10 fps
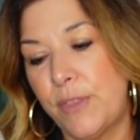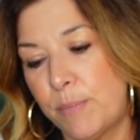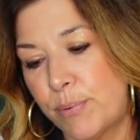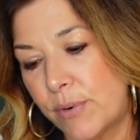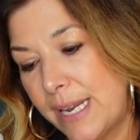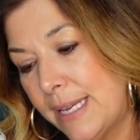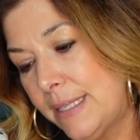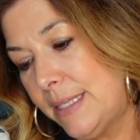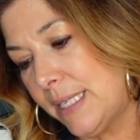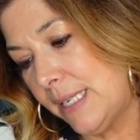the
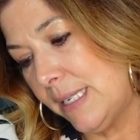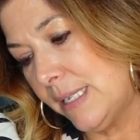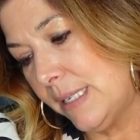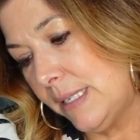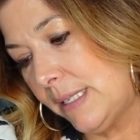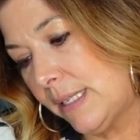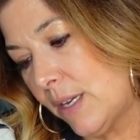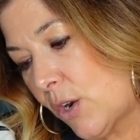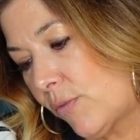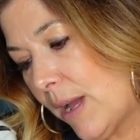brand
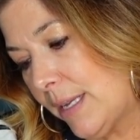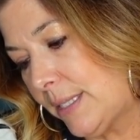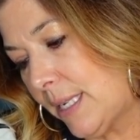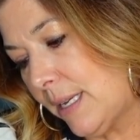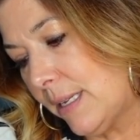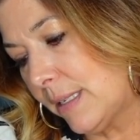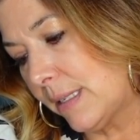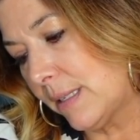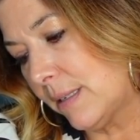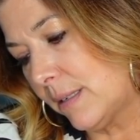is Arata,
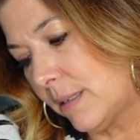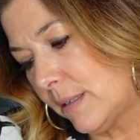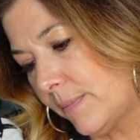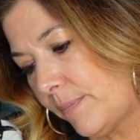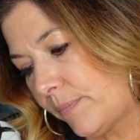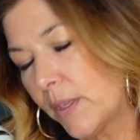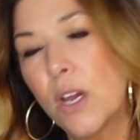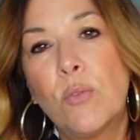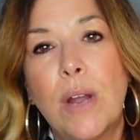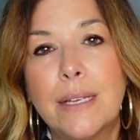
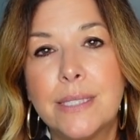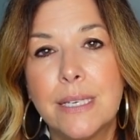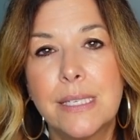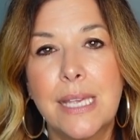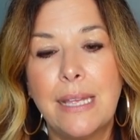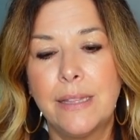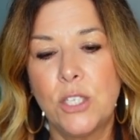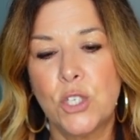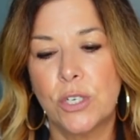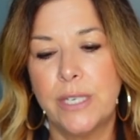Arata Silent
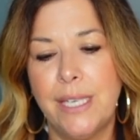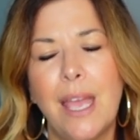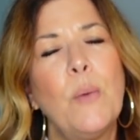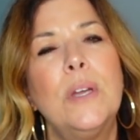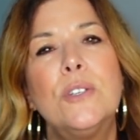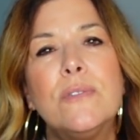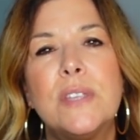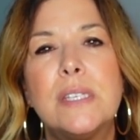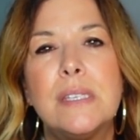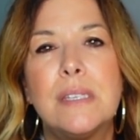Journey. I wonder if
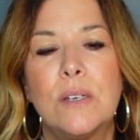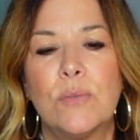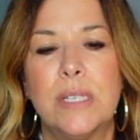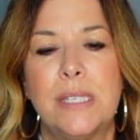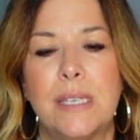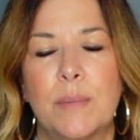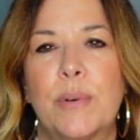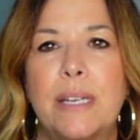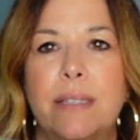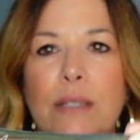this is an Aritzia
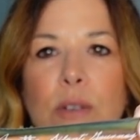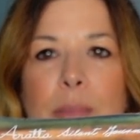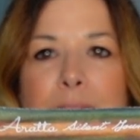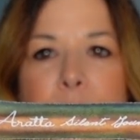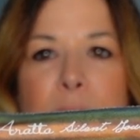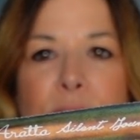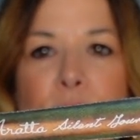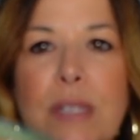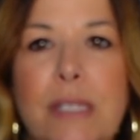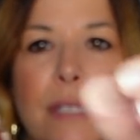brand. It reminds me of
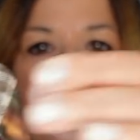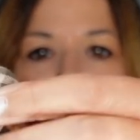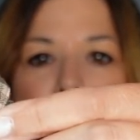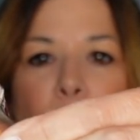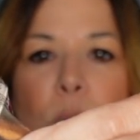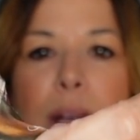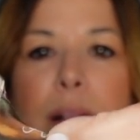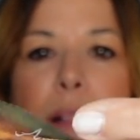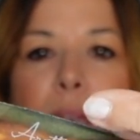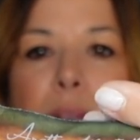Aritzia as
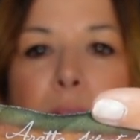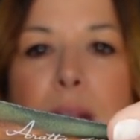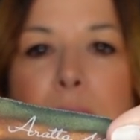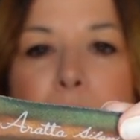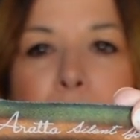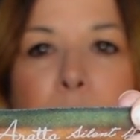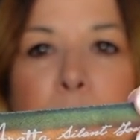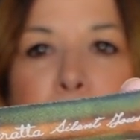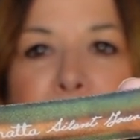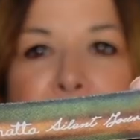well.
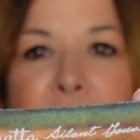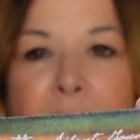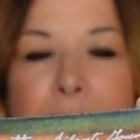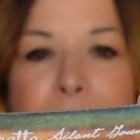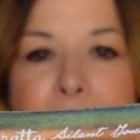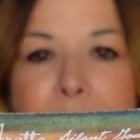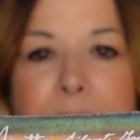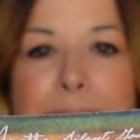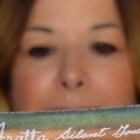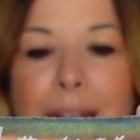Um, but that is the
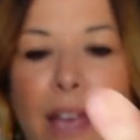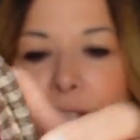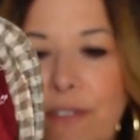tag